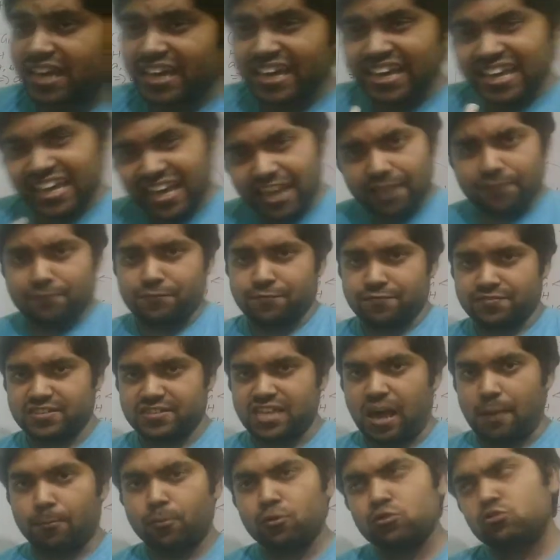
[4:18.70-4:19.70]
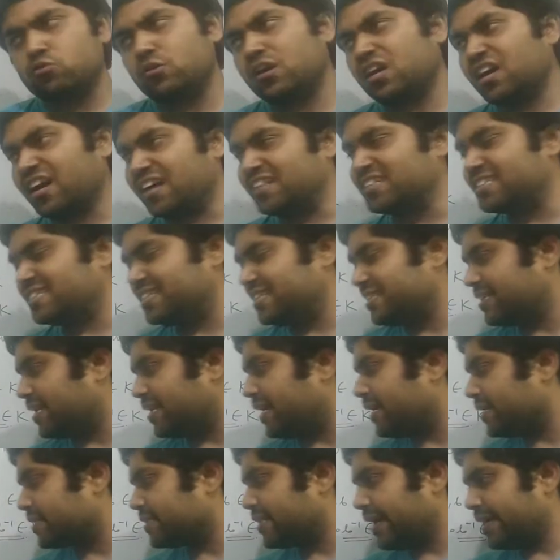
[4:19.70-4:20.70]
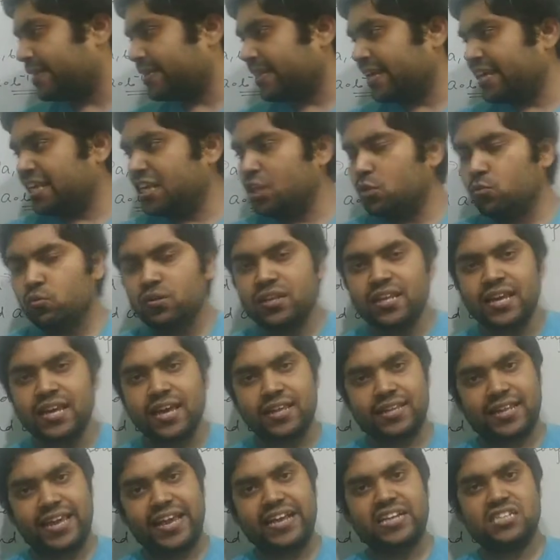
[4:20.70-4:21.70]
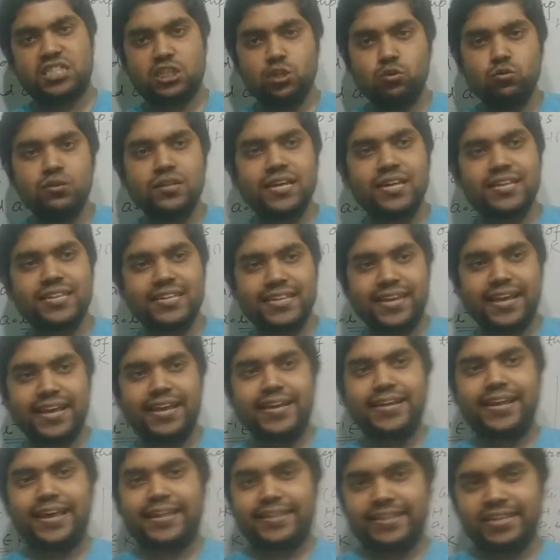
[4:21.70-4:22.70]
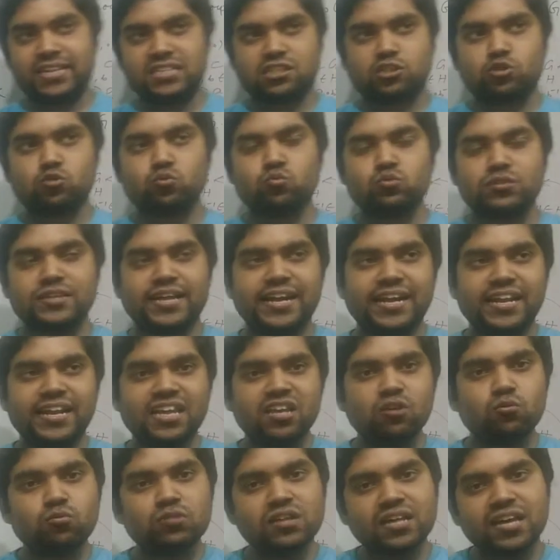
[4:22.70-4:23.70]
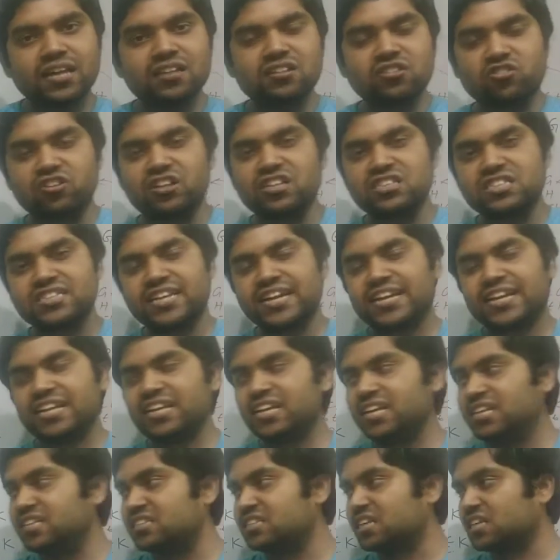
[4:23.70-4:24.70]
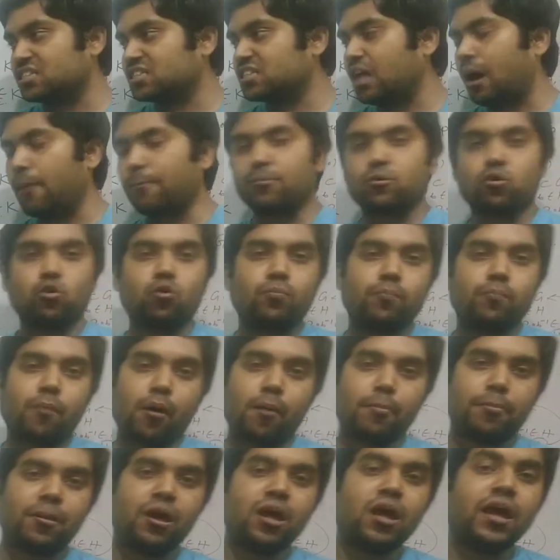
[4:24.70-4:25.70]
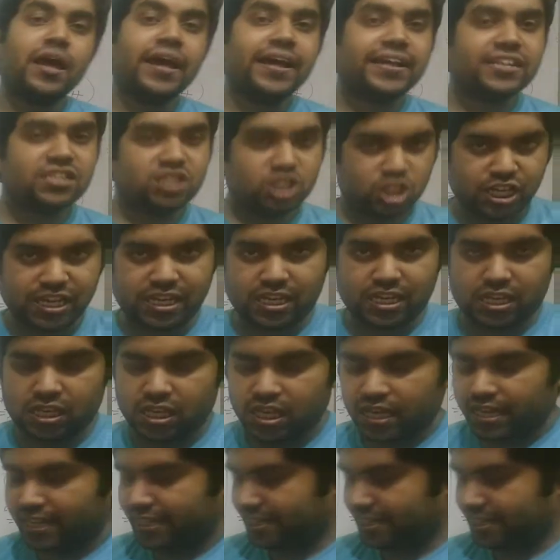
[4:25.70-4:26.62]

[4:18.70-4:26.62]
if suppose we consider that the union H union K, that is 2Z union 3Z, is a subgroup of G,